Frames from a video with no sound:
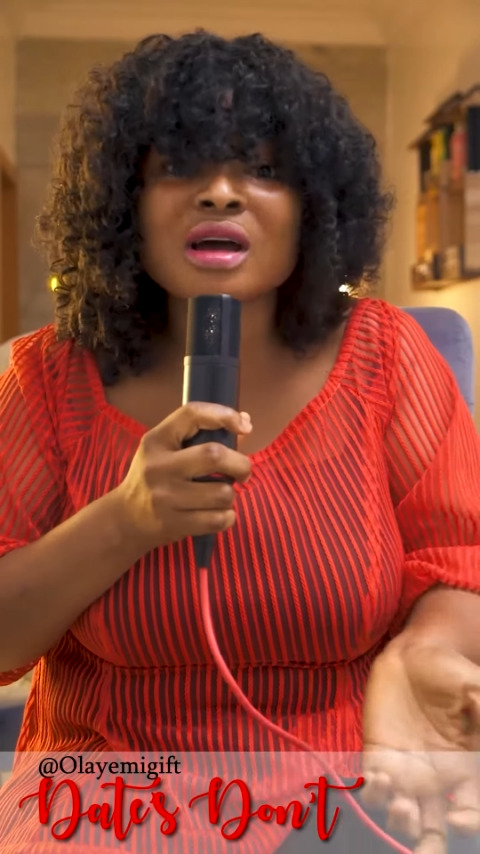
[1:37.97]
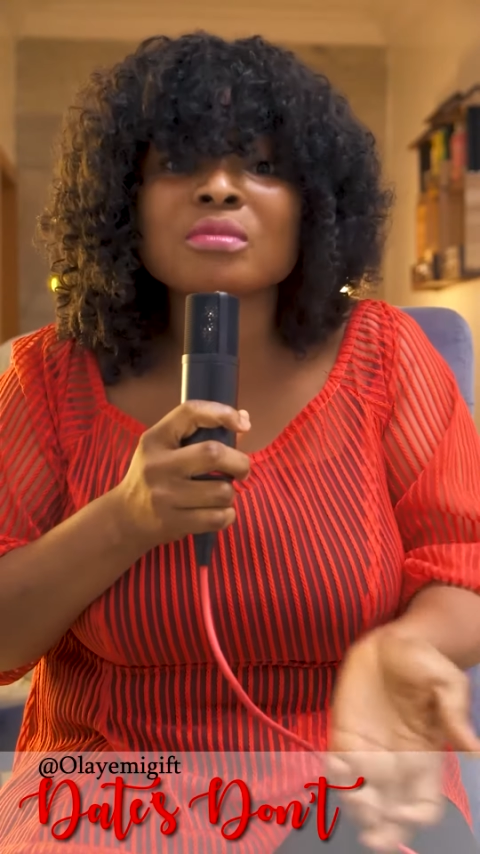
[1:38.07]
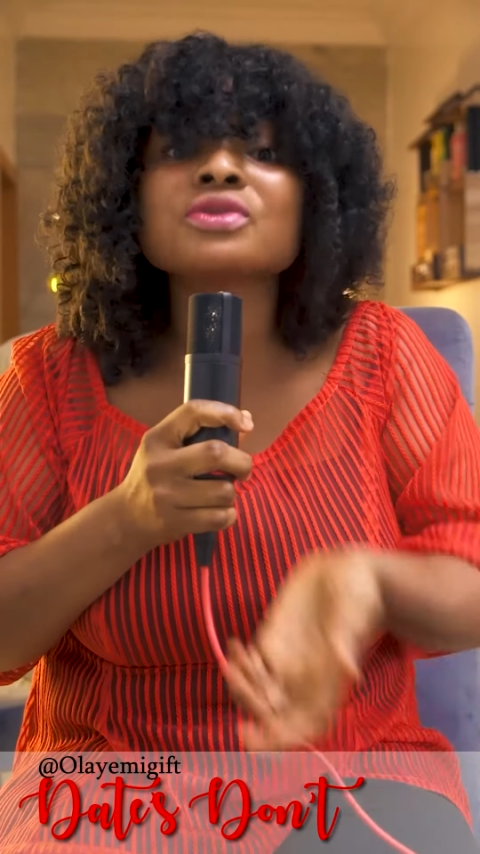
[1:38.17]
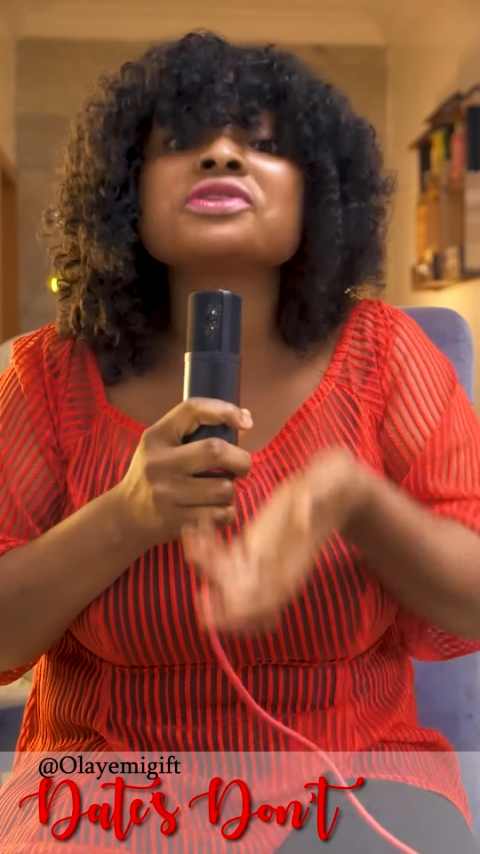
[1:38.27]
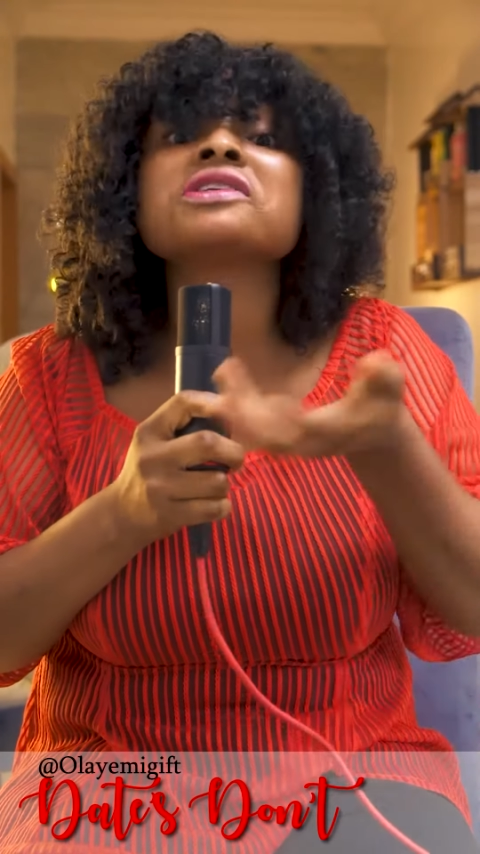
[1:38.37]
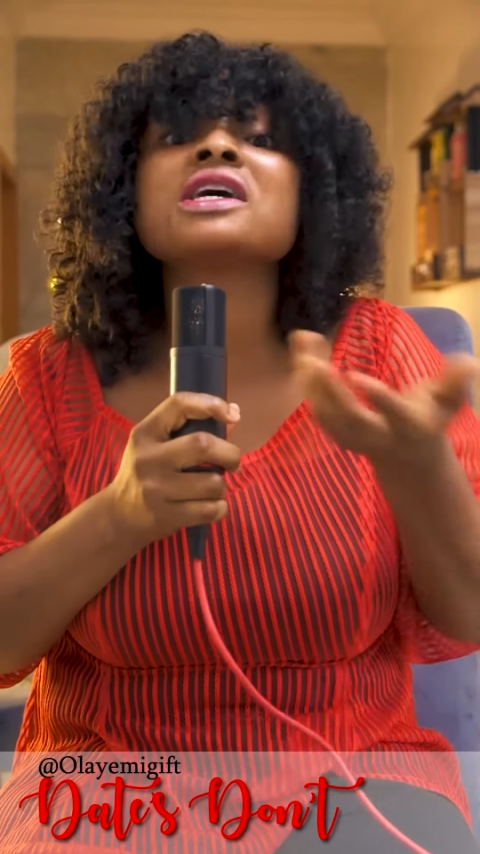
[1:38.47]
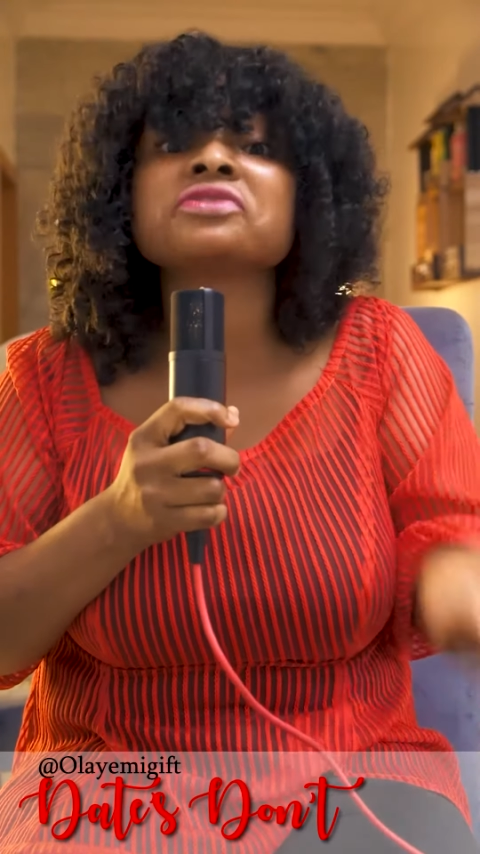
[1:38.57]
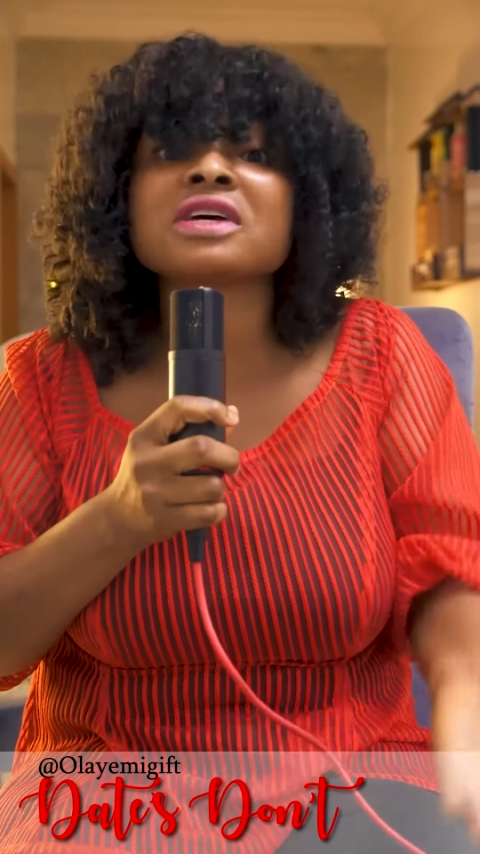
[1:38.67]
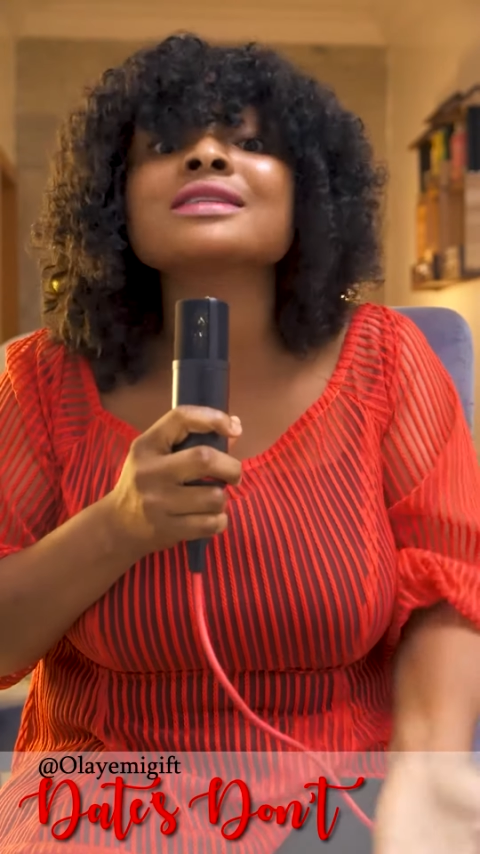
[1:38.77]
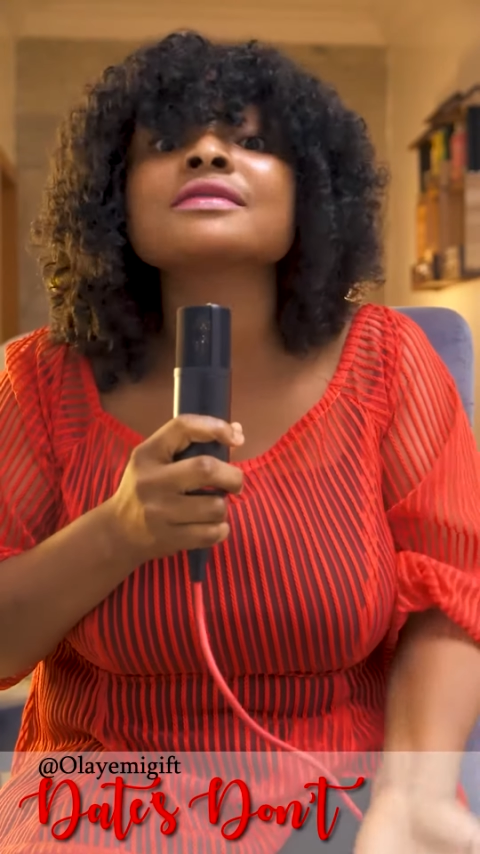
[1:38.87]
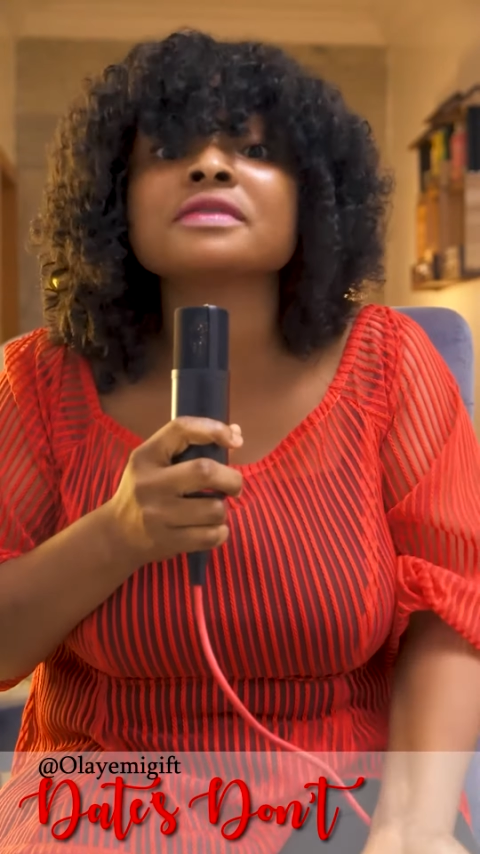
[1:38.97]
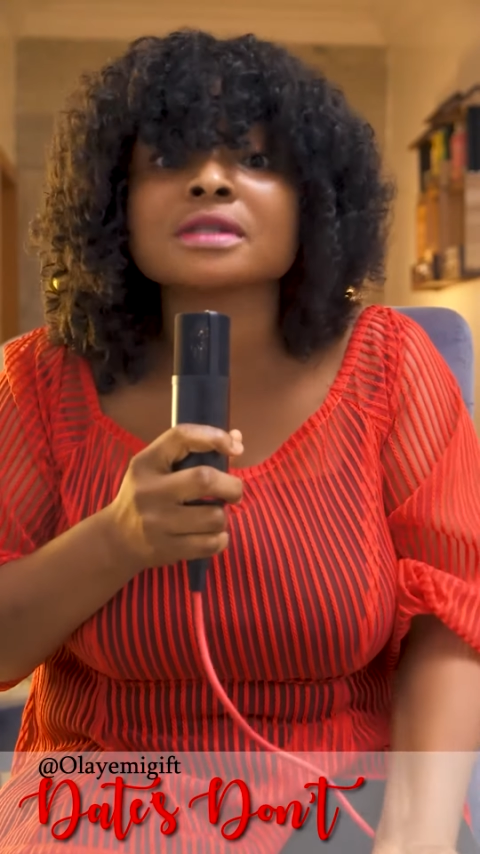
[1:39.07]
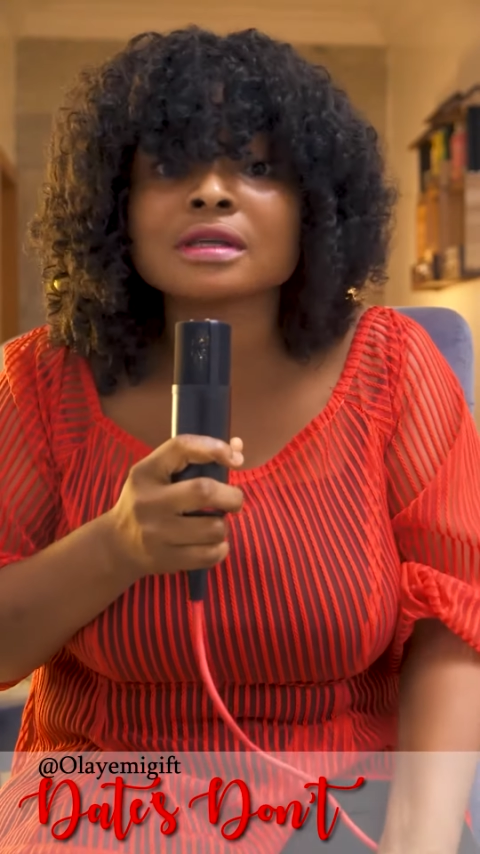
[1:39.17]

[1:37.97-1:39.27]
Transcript: How much is the entrance fee